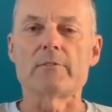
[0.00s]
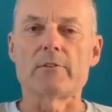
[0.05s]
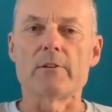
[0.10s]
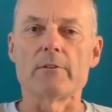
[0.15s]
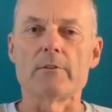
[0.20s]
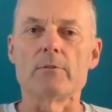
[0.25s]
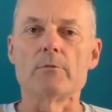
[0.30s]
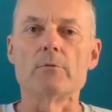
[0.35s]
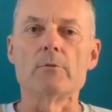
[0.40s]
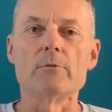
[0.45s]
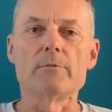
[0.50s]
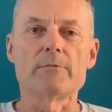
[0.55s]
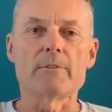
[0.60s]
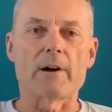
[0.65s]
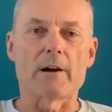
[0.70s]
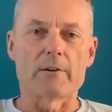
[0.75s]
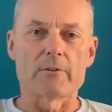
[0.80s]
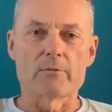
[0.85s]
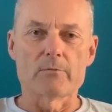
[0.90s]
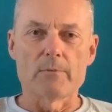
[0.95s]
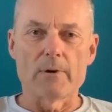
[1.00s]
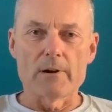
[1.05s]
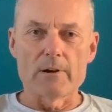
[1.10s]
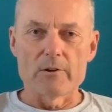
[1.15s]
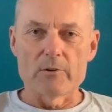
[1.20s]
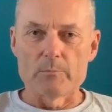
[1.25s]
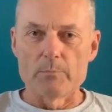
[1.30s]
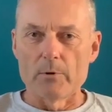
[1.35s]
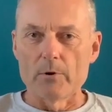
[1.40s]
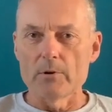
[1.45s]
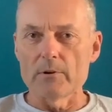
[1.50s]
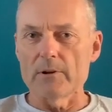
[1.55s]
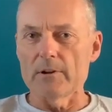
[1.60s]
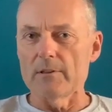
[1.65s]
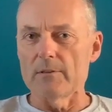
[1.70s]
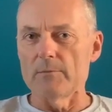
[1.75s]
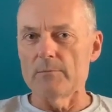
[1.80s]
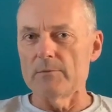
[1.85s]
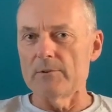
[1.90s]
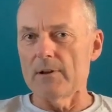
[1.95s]
to the roof as well as bolting
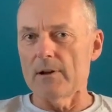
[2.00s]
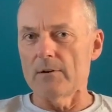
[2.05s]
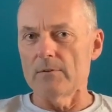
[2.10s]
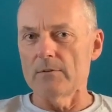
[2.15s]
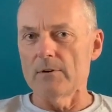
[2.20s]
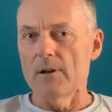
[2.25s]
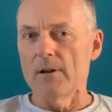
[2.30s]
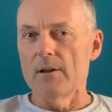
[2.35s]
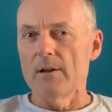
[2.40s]
them down,